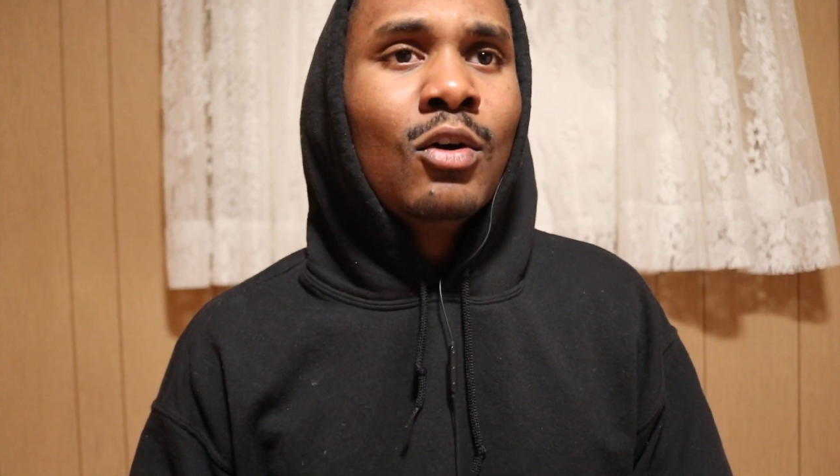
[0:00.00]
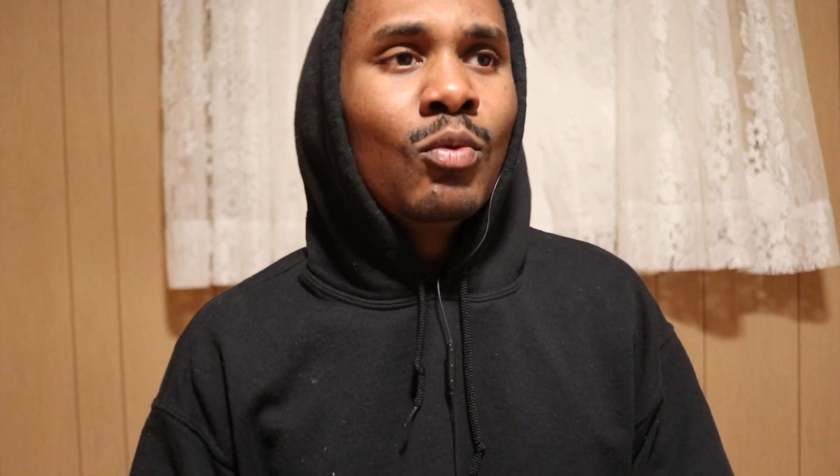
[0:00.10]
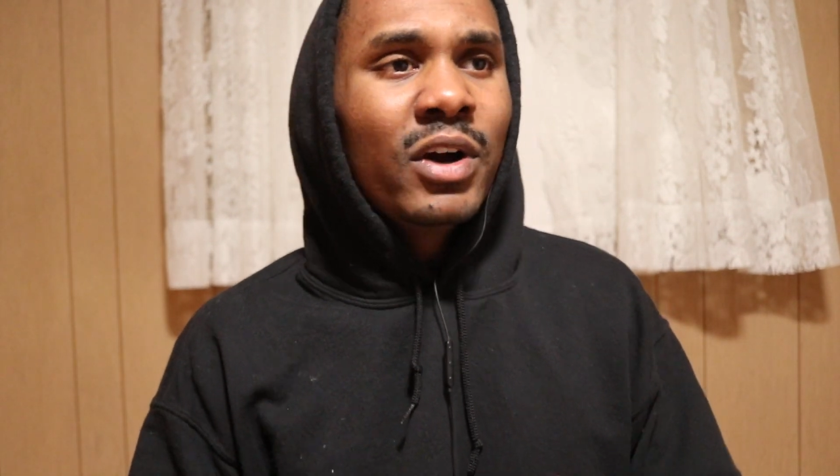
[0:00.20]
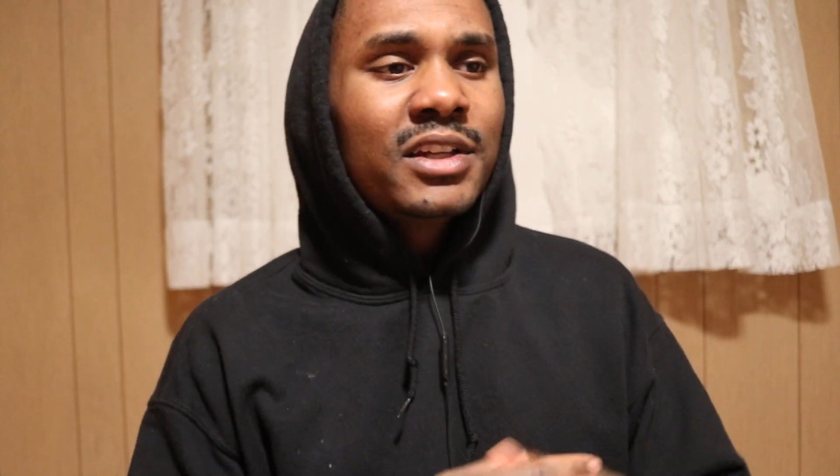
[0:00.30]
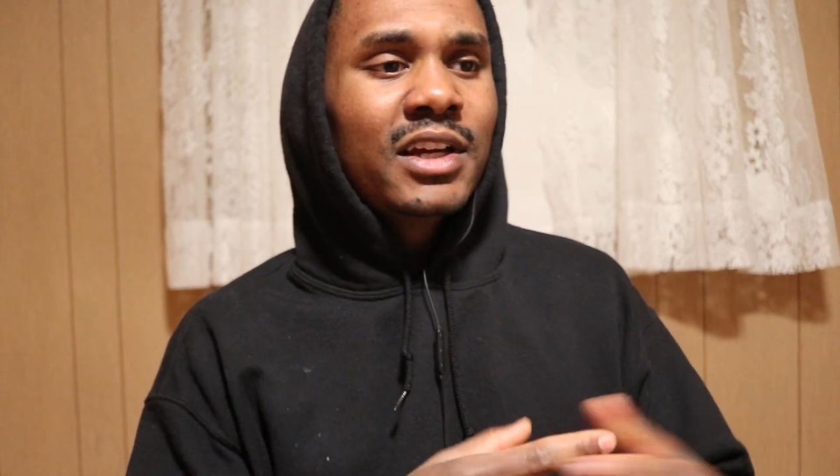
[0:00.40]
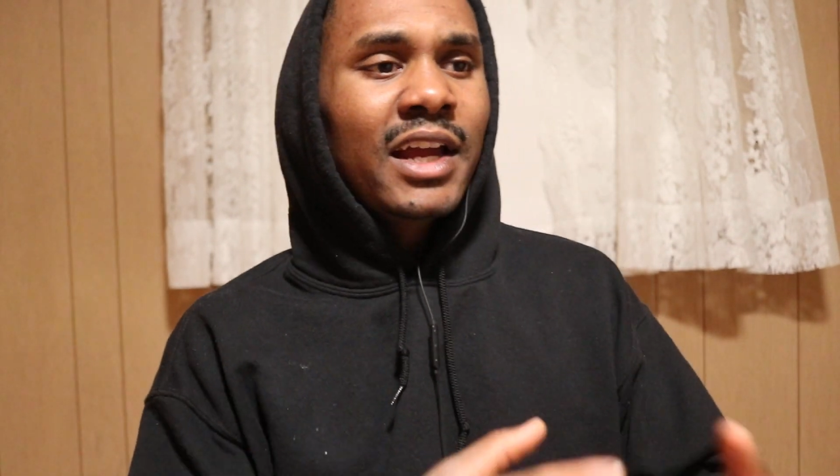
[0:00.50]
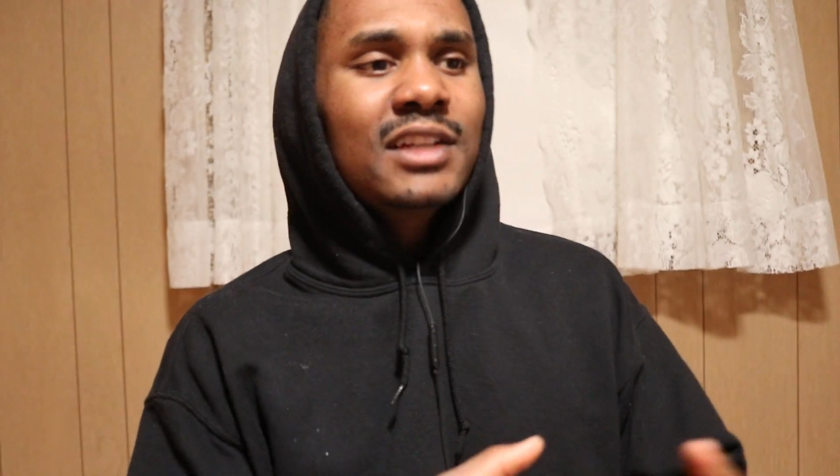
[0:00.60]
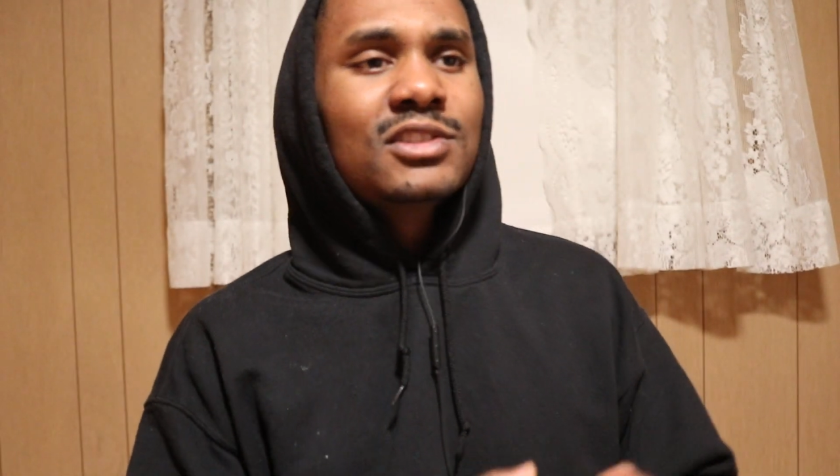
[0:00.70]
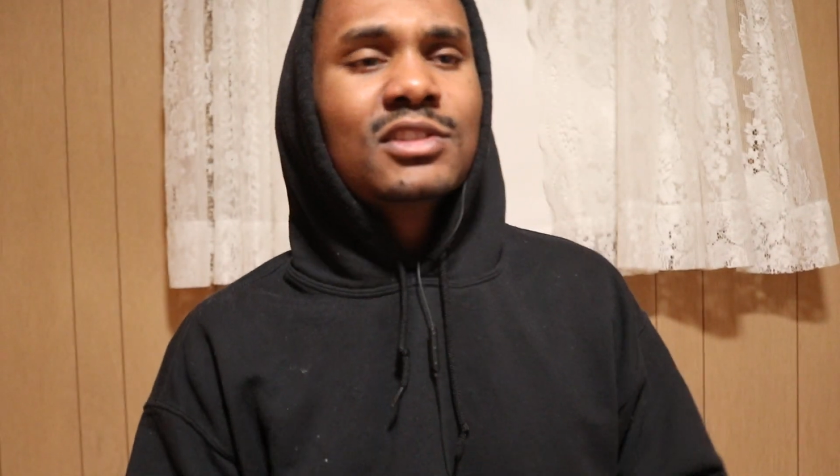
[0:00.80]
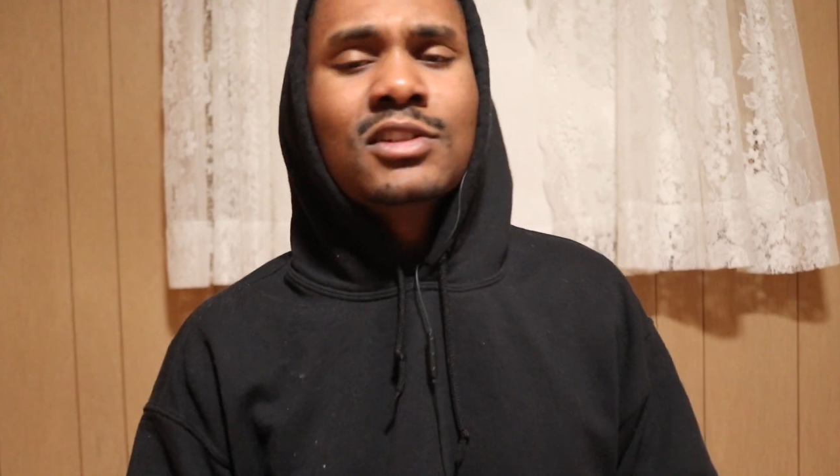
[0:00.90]
Well, you
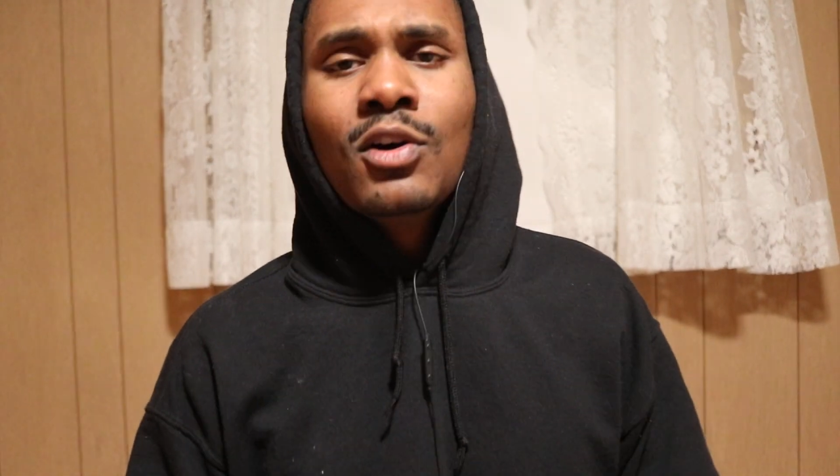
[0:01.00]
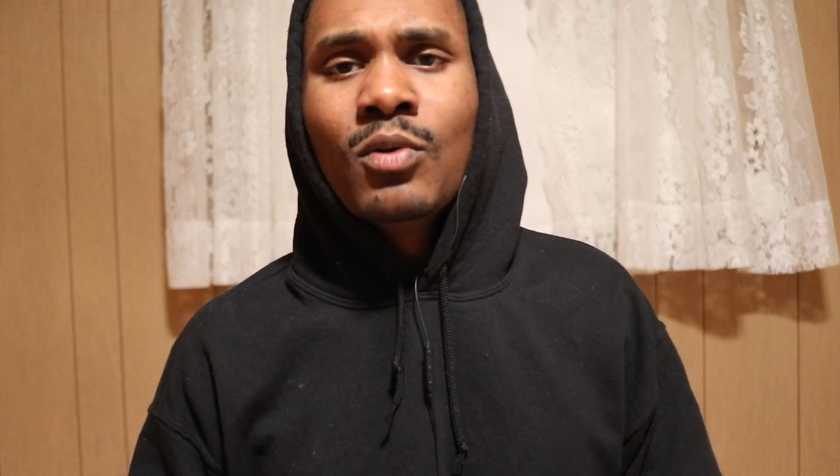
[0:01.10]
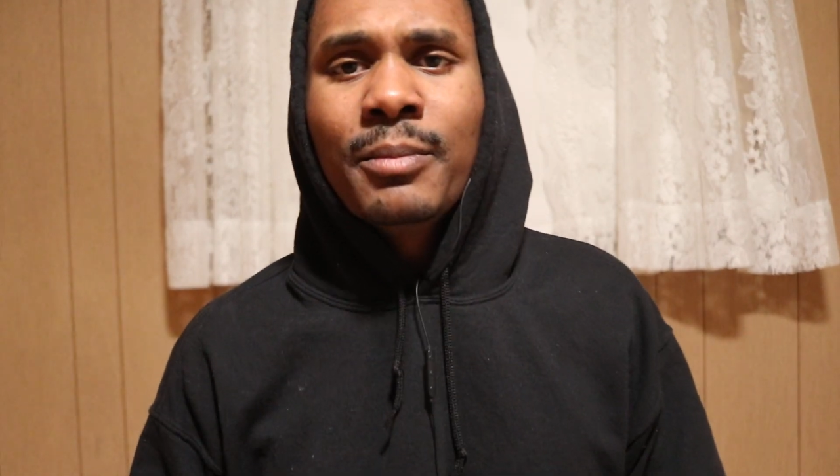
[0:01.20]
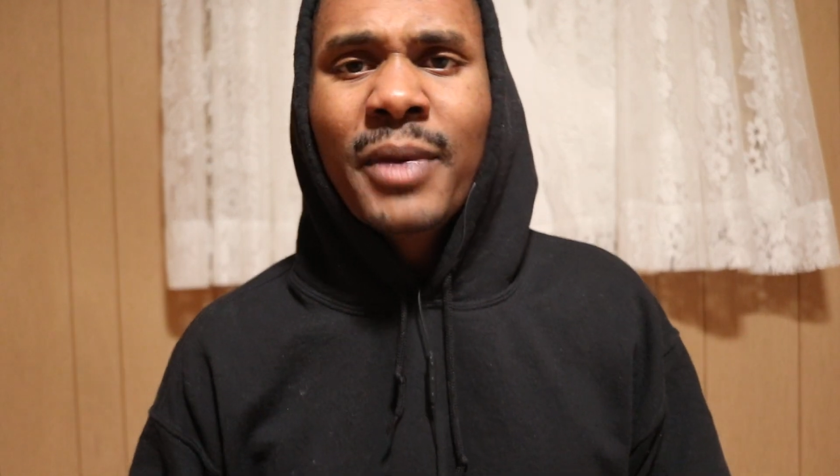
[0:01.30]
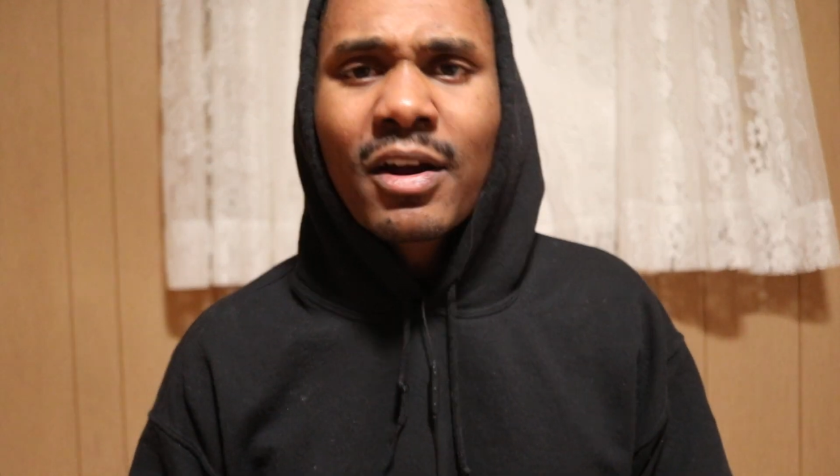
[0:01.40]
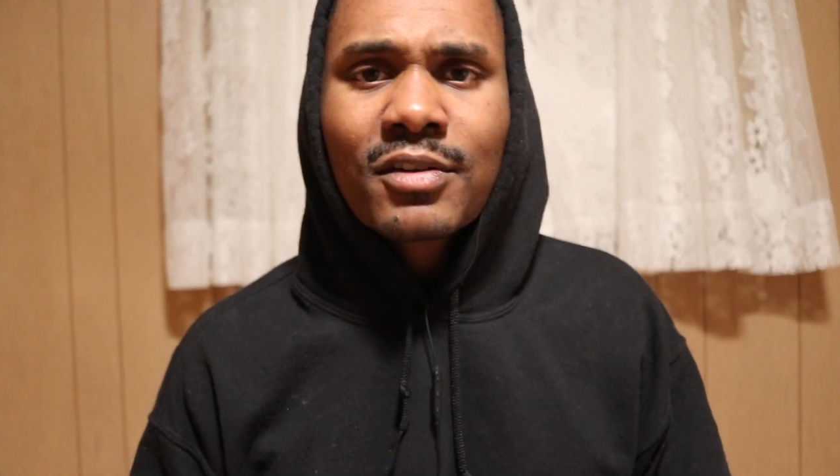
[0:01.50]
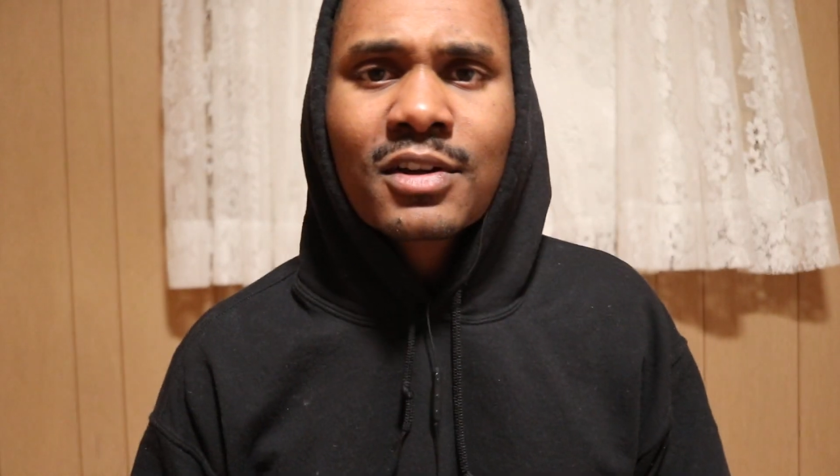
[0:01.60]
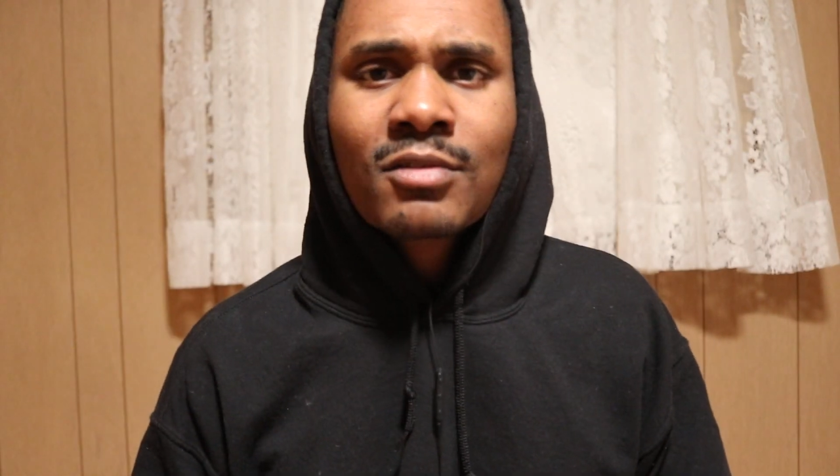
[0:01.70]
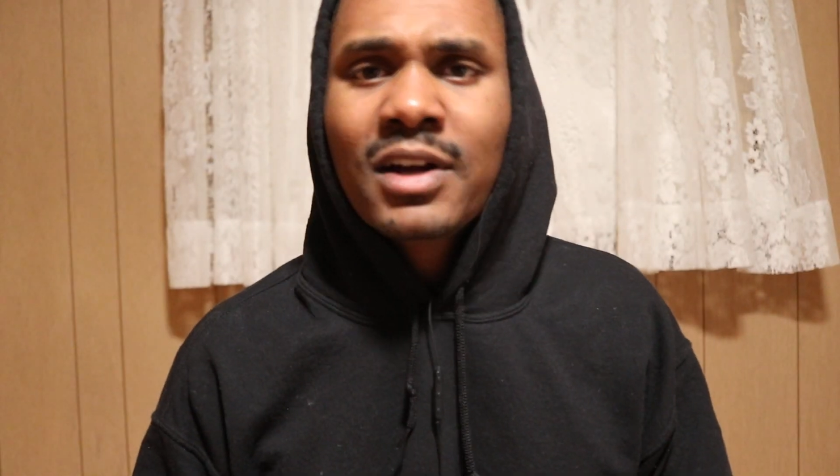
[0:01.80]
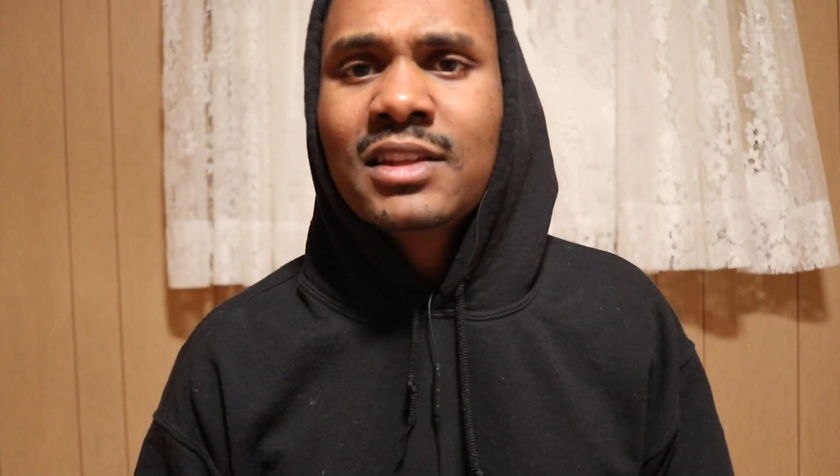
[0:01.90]
can't just go and marry
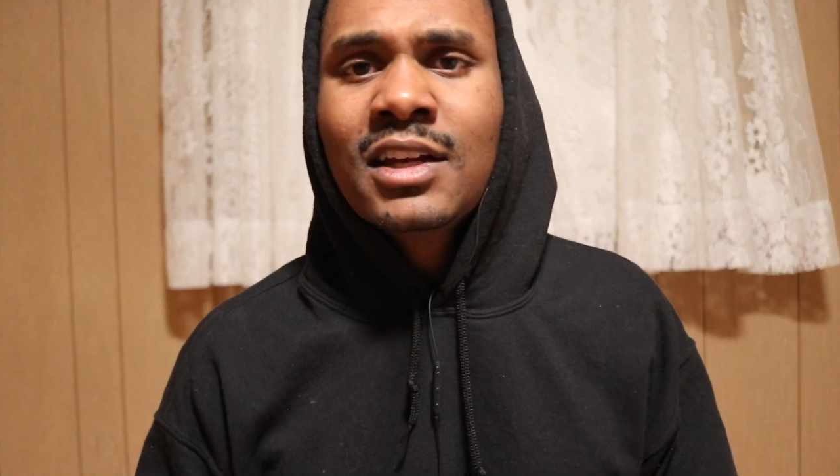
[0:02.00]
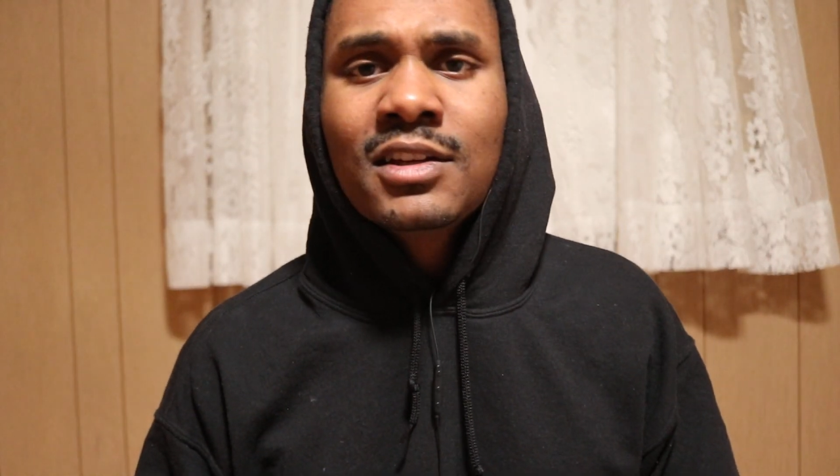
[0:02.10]
her right there.